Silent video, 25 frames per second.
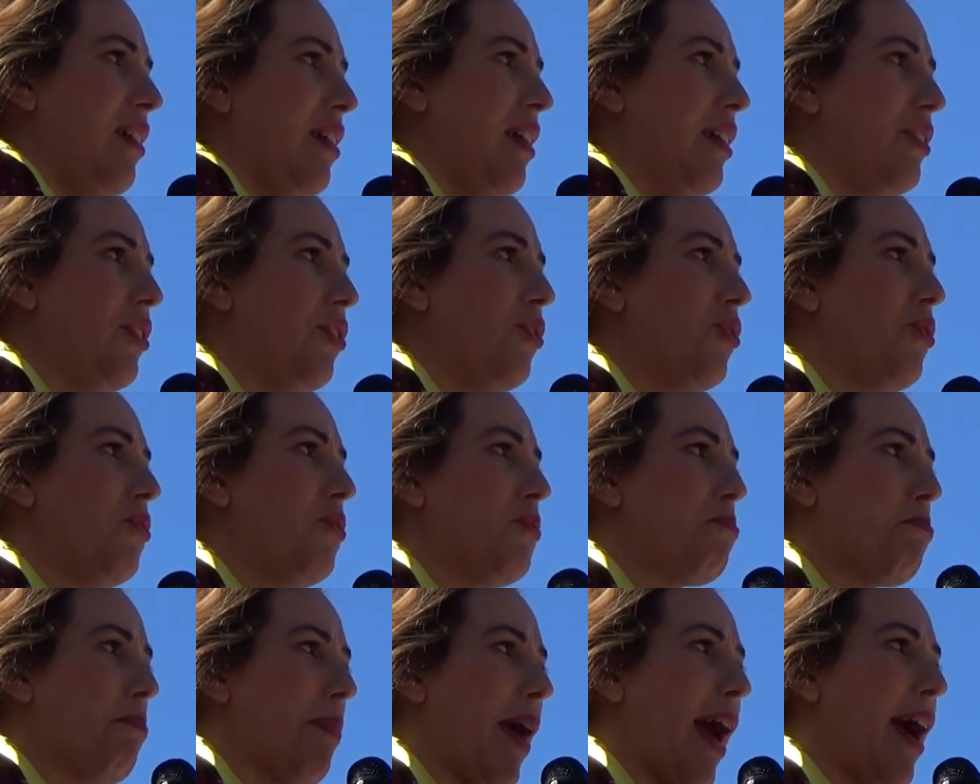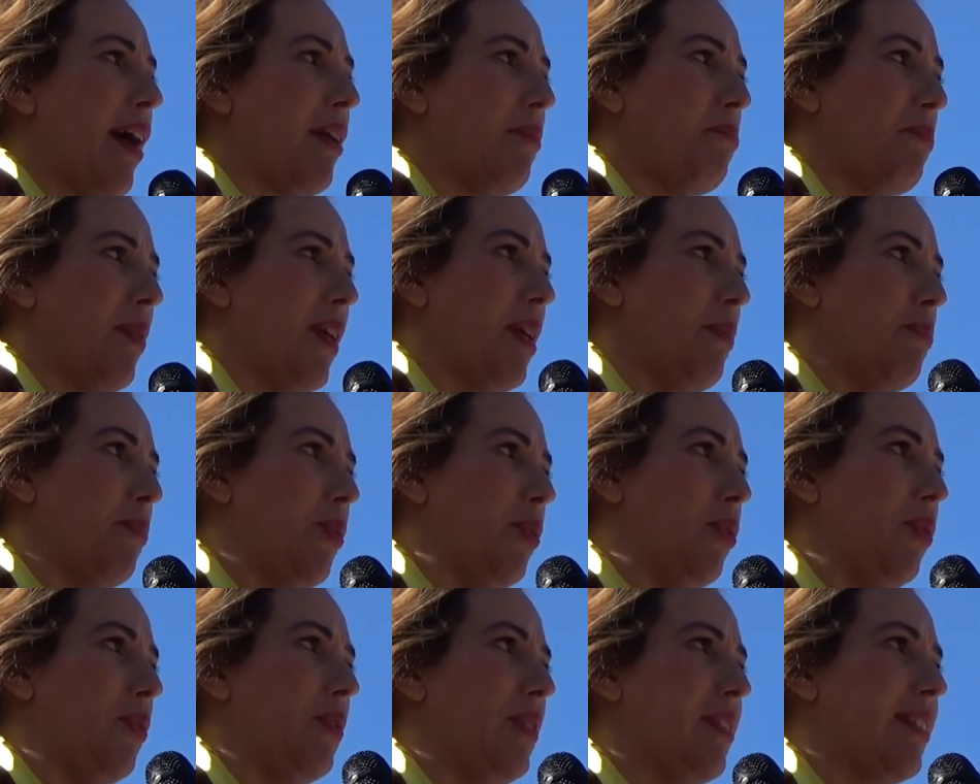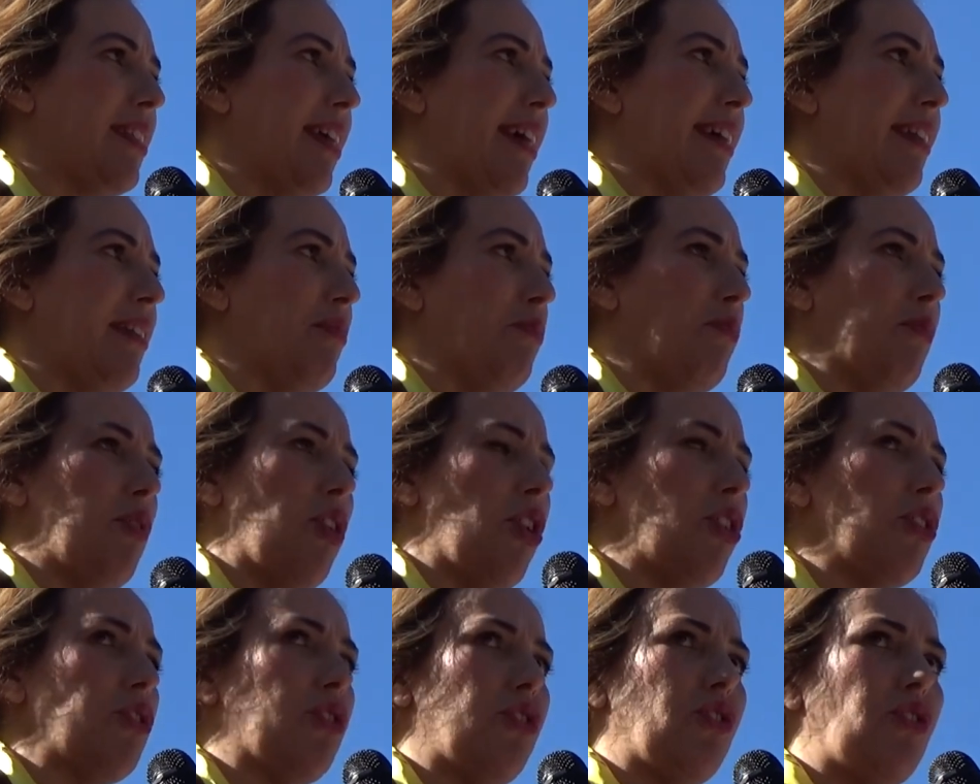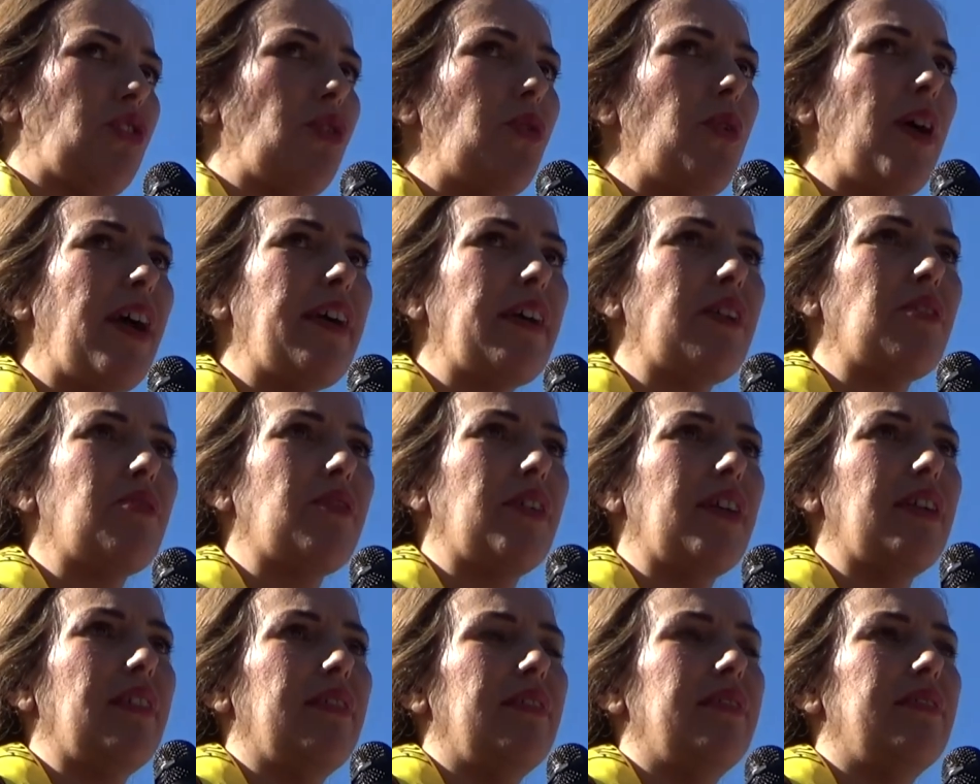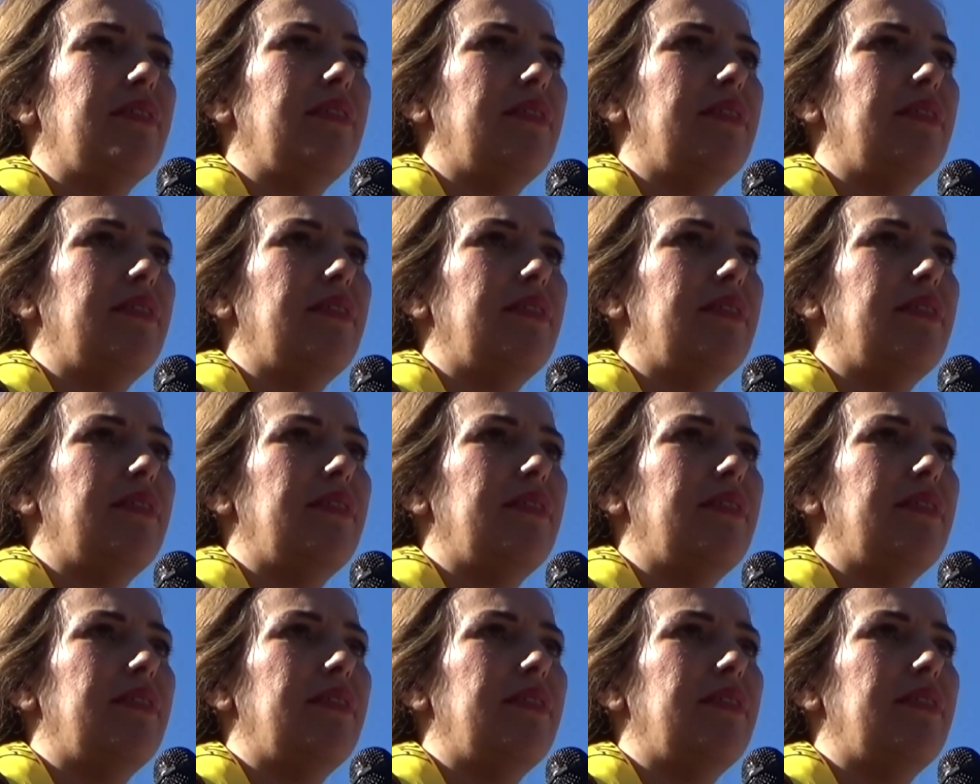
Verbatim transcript: And those bad people then got so angry